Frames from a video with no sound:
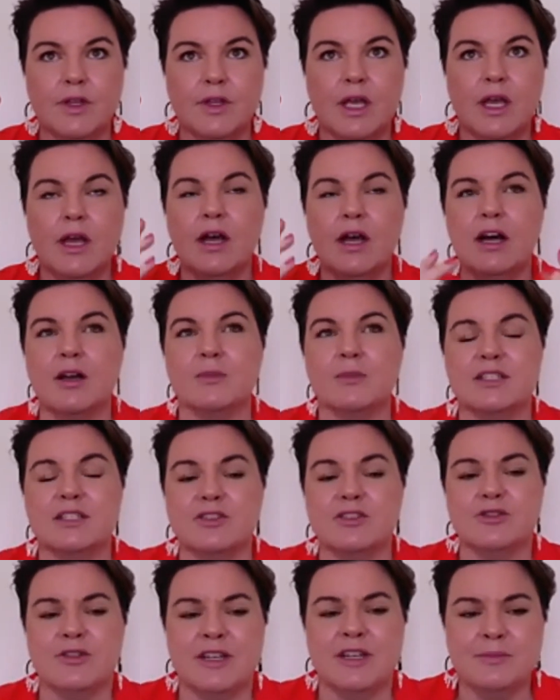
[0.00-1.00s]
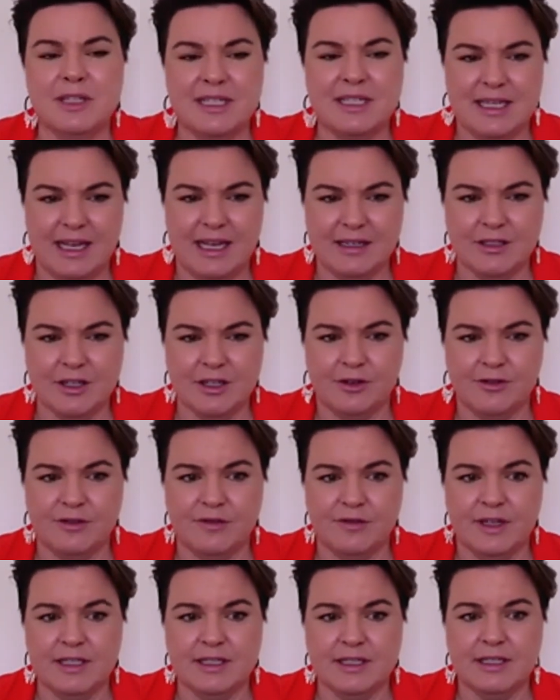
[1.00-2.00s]
I'm extremely tactile
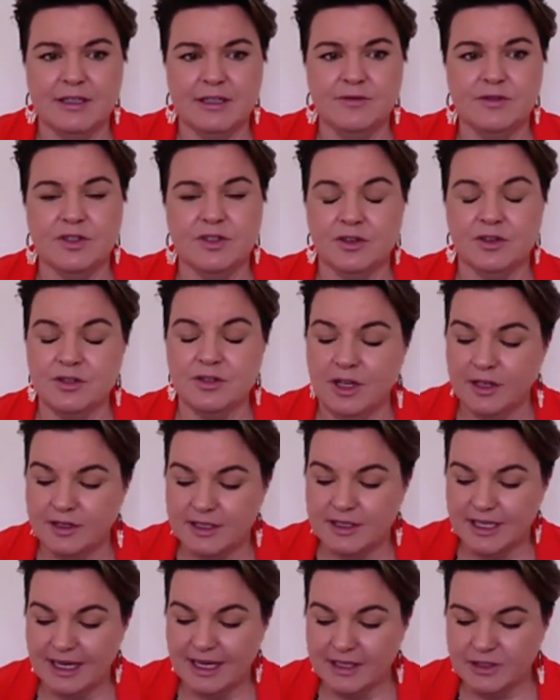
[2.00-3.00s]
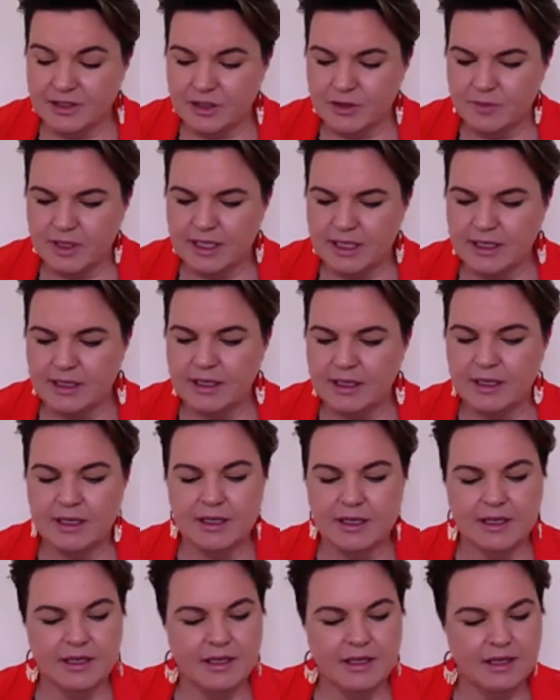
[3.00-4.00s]
defensive, so don't touch me.
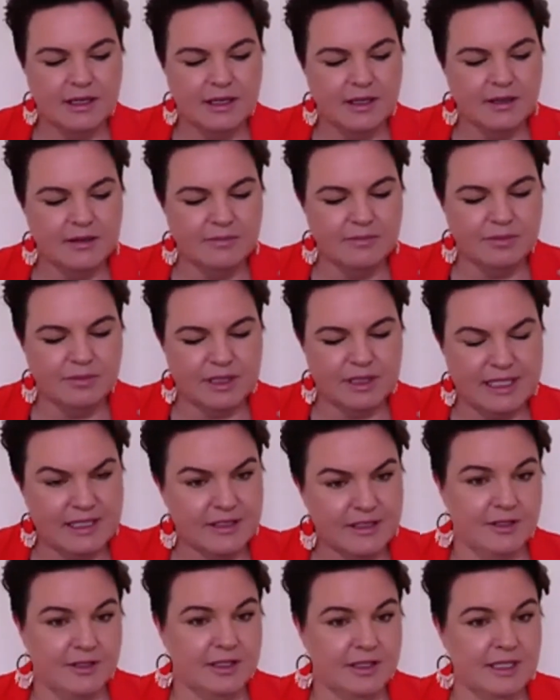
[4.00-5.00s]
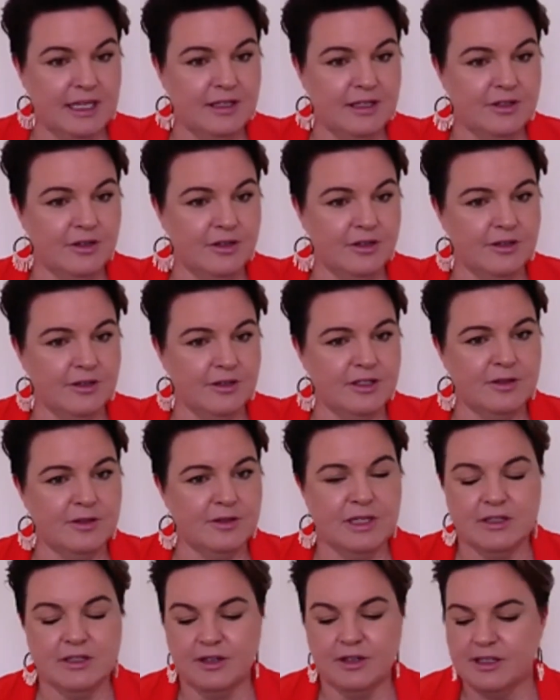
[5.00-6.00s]
please don't stand too close to
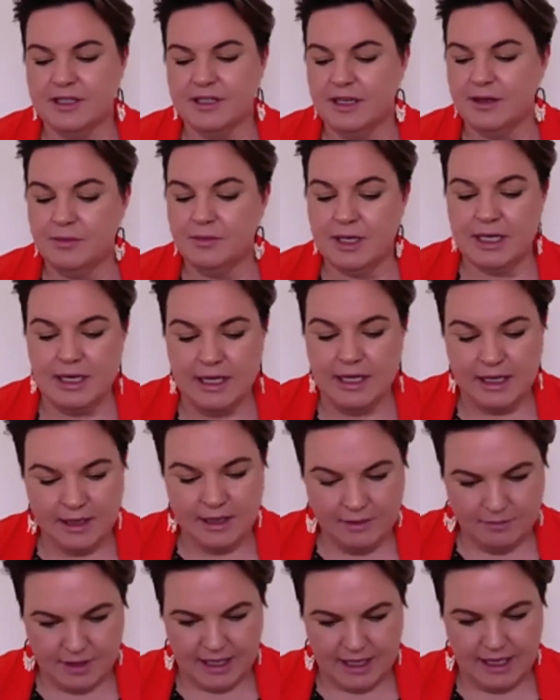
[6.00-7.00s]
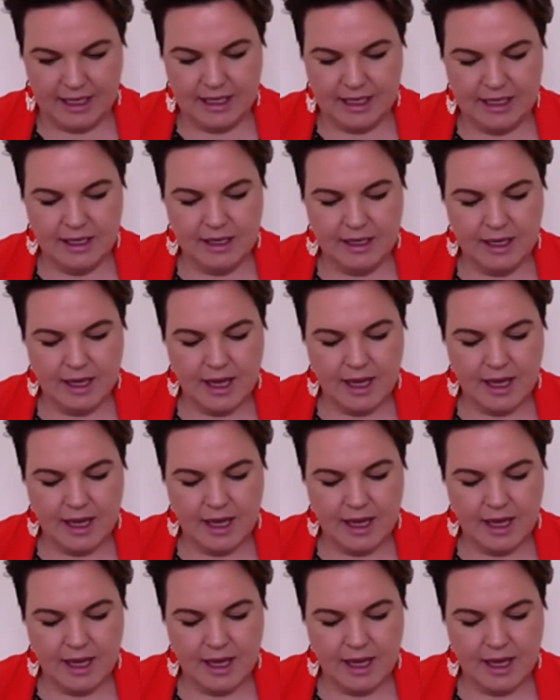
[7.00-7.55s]
me, don't come near me.